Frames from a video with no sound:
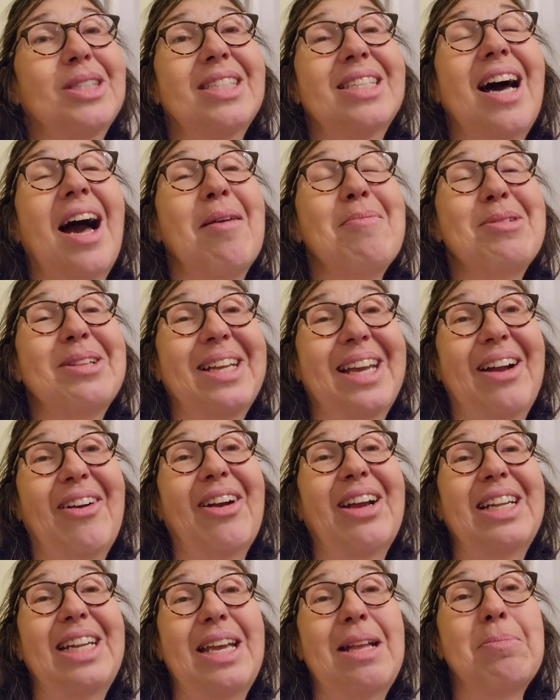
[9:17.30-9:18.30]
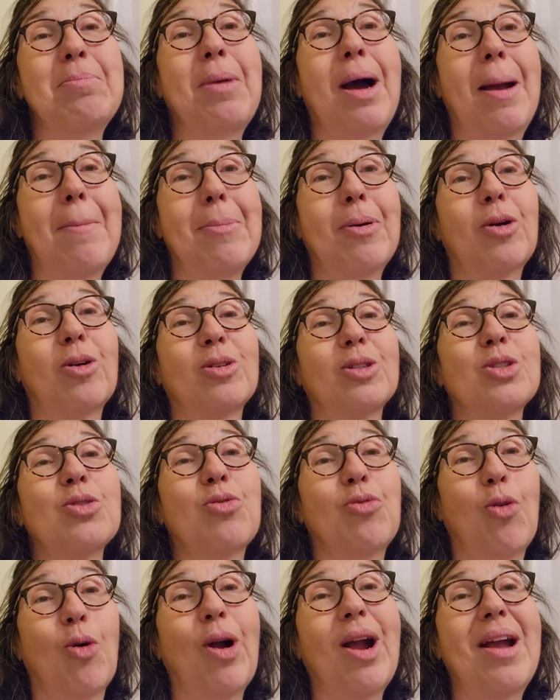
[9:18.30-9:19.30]
I've been carrying it in my purse
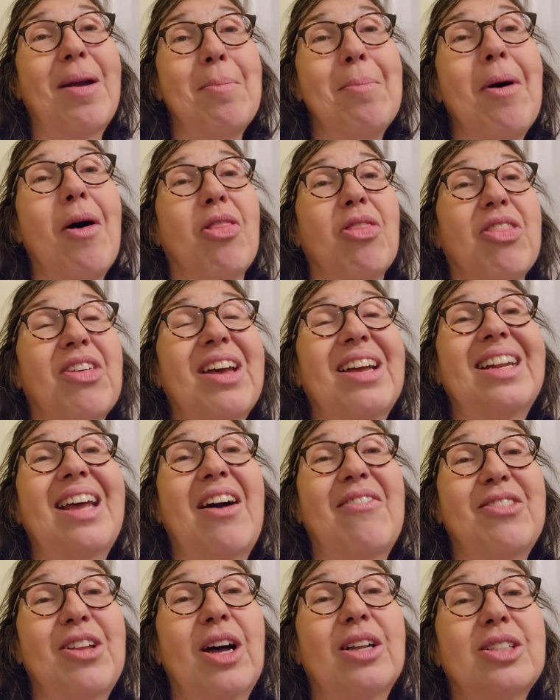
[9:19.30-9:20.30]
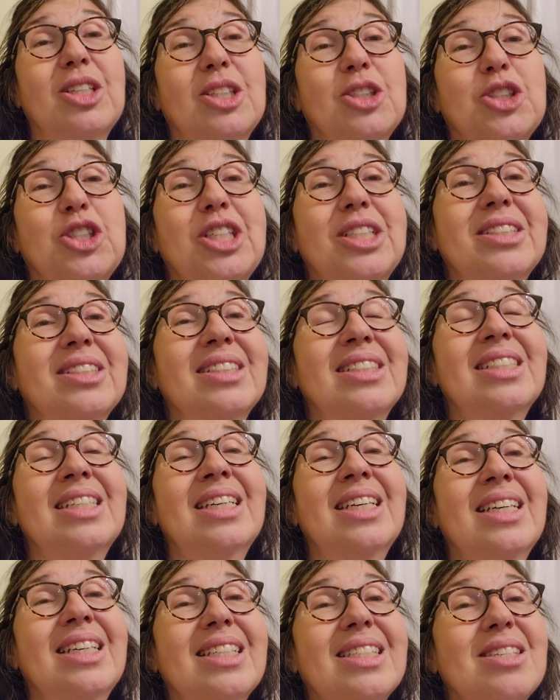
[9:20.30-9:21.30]
for a month and have not touched it.
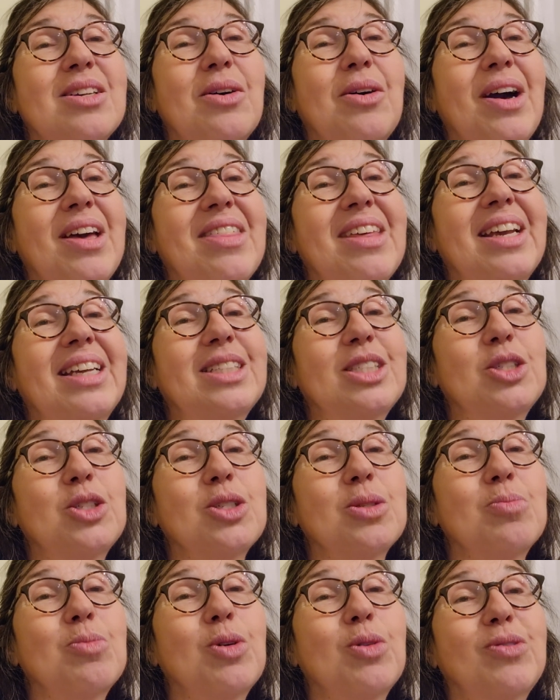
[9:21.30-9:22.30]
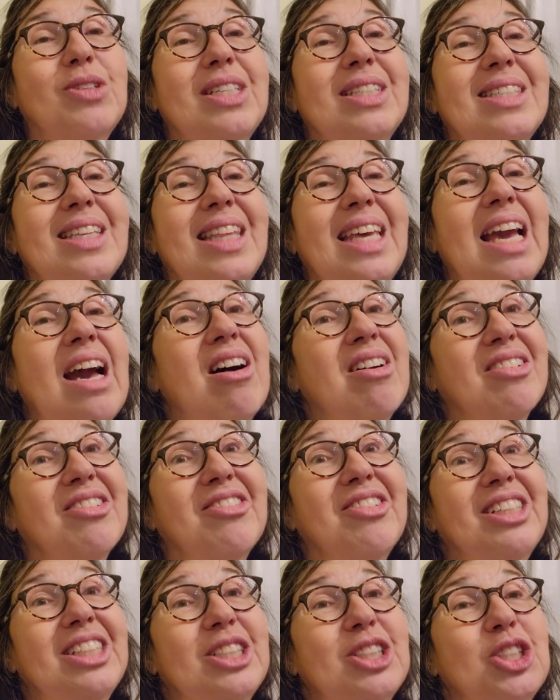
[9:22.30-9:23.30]
So I think it's just moved into the
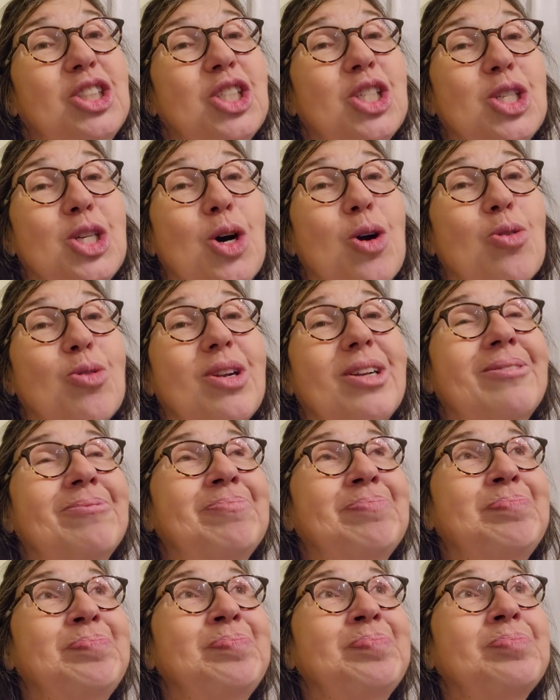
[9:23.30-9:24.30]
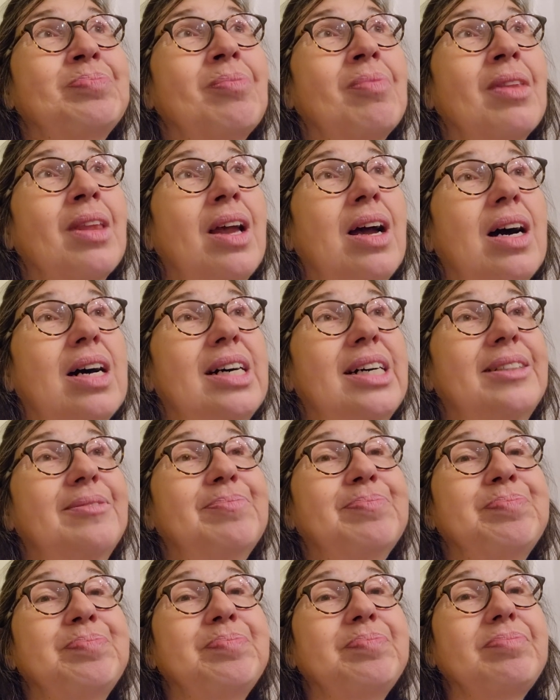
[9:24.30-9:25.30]
unfinished zone.
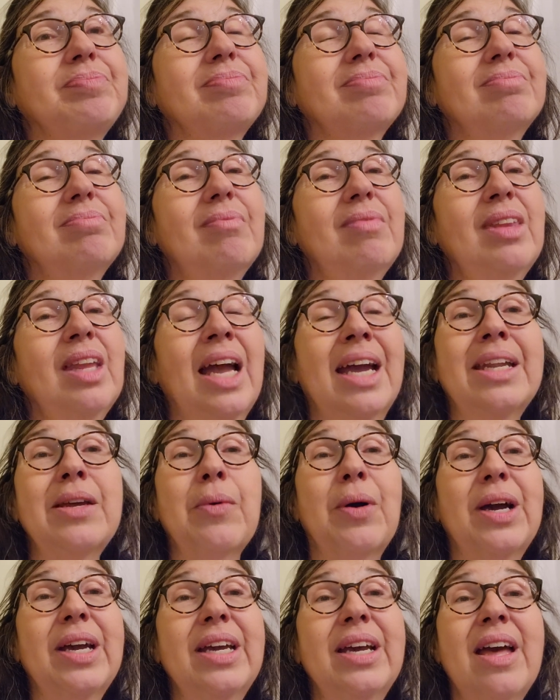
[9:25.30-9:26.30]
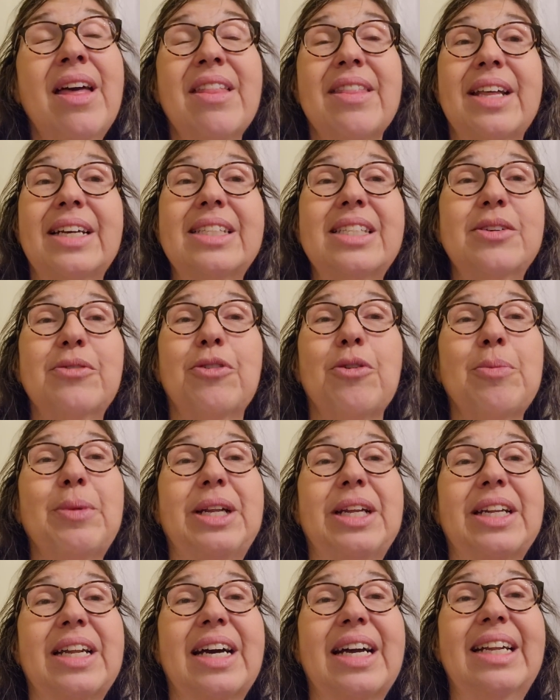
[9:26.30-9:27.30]
Anyway, that's it for me
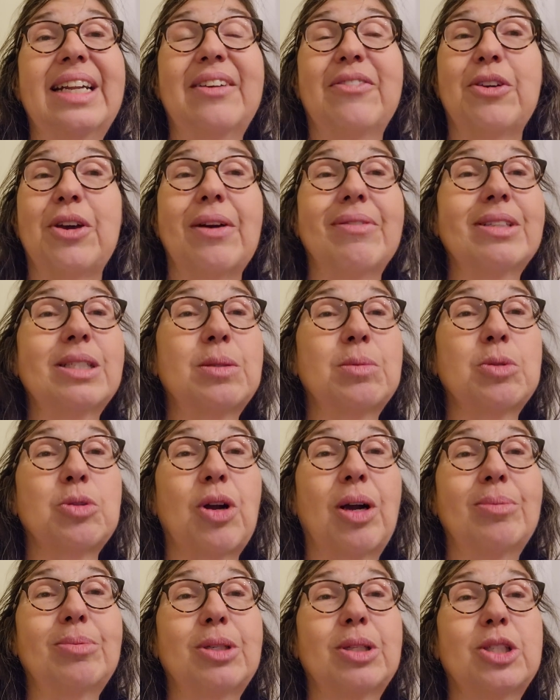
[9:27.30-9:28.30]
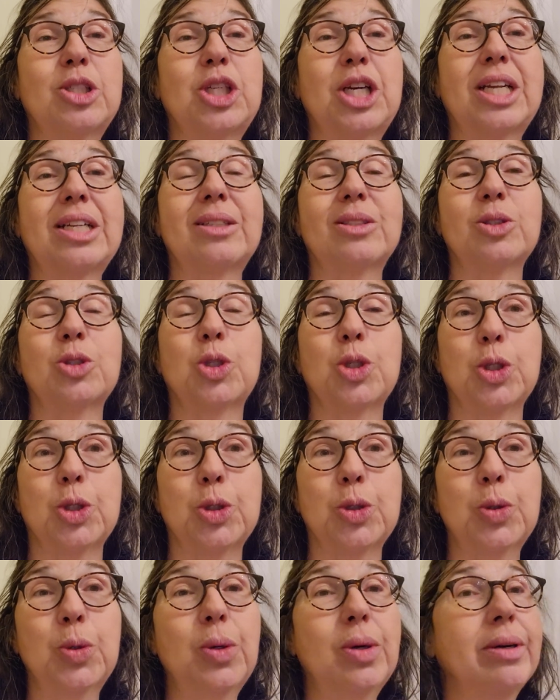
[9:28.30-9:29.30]
tonight. If you haven't subscribed to the channel,
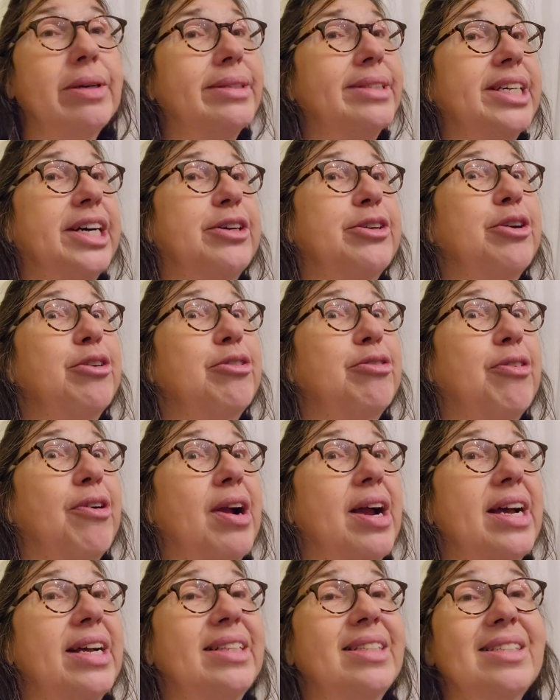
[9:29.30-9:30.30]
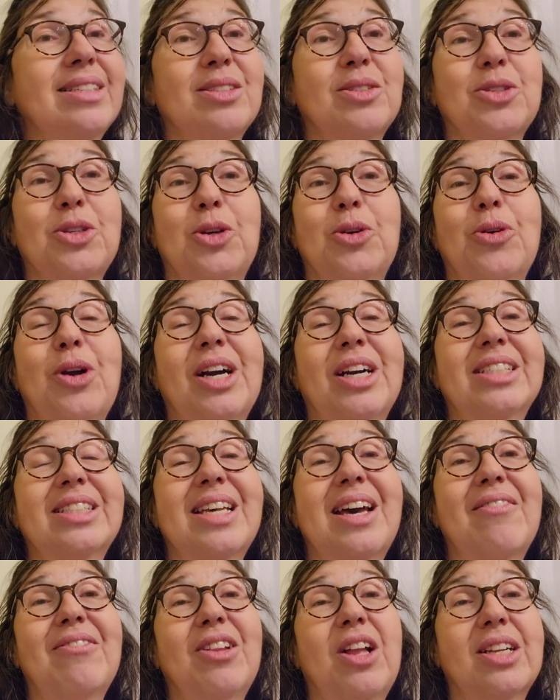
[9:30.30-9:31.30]
do. Tell your friends. Do you guys
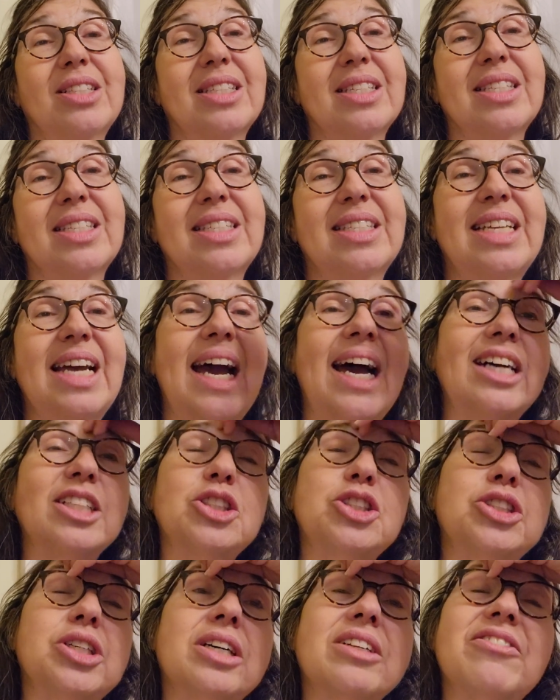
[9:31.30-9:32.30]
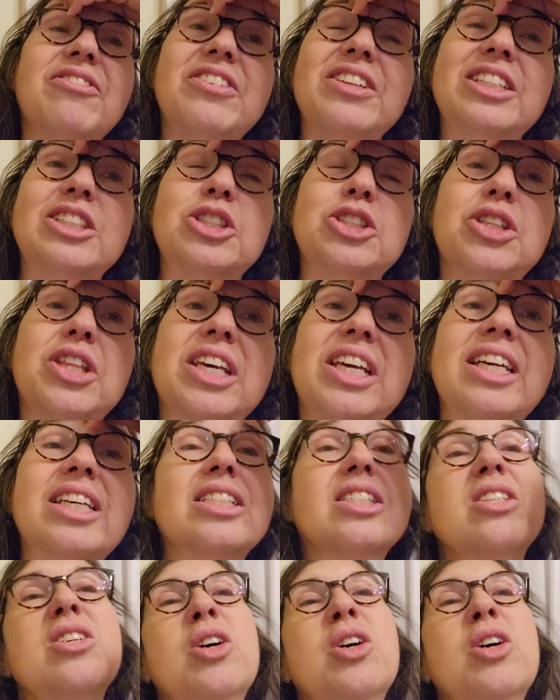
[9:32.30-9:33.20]
have lots of stashed, unfinished things?